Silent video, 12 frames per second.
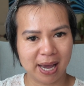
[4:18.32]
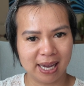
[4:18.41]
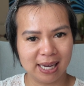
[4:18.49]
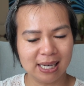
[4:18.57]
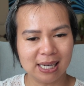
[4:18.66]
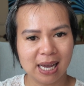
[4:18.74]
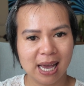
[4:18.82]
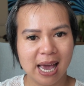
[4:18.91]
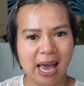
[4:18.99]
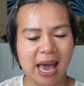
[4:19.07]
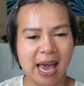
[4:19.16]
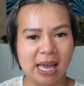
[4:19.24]
pain,
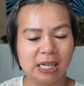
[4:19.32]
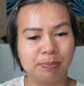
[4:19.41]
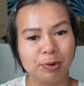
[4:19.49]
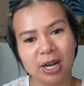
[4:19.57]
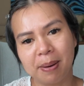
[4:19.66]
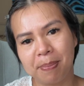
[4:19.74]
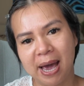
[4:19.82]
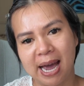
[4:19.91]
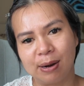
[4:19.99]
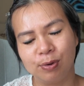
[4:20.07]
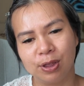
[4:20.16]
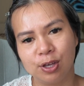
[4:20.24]
and bring a
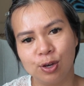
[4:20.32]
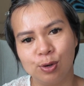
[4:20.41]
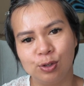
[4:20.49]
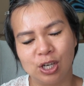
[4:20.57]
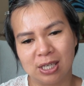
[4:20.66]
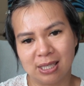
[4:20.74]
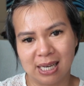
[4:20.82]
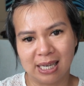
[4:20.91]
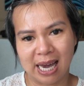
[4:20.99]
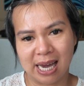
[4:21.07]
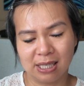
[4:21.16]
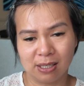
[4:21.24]
pad with you just
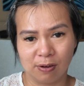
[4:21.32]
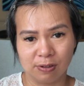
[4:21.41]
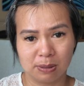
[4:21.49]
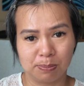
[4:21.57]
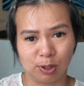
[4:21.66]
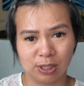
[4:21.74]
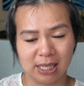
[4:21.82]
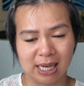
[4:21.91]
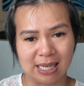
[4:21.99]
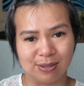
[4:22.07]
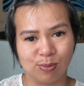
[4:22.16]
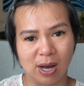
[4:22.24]
in case of
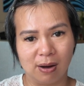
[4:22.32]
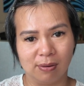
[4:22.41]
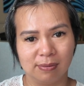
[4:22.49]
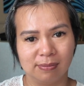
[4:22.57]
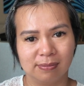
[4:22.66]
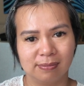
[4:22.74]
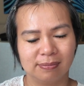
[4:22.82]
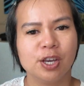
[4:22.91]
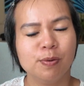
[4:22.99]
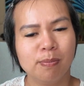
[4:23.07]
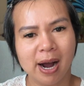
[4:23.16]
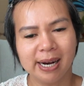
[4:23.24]
spotting as well.
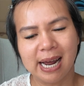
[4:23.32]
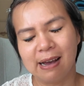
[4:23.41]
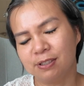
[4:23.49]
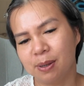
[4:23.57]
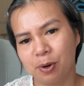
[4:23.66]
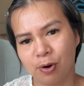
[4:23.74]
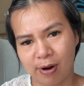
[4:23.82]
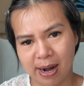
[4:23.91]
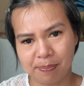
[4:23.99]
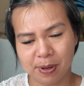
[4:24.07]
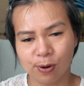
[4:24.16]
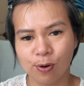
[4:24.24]
You might have some
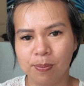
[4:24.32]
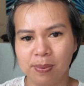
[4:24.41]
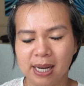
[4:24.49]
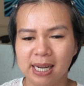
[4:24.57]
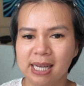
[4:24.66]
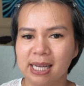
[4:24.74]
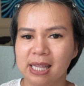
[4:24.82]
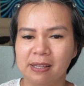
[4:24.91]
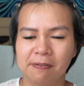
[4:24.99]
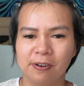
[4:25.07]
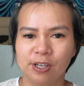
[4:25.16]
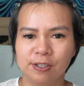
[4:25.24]
cramping or bleeding in
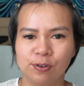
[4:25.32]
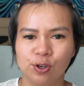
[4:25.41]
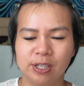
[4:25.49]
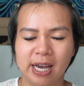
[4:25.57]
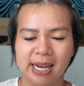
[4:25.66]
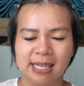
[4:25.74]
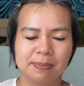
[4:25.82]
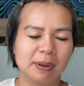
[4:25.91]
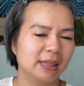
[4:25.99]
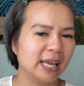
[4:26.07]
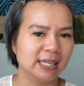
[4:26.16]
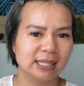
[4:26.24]
the first few days,
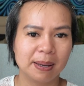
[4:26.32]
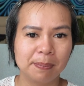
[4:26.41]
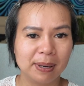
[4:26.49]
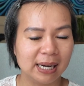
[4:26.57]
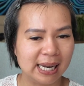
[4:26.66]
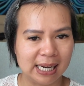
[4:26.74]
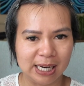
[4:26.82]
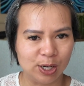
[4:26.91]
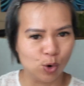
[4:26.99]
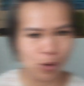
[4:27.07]
but that's completely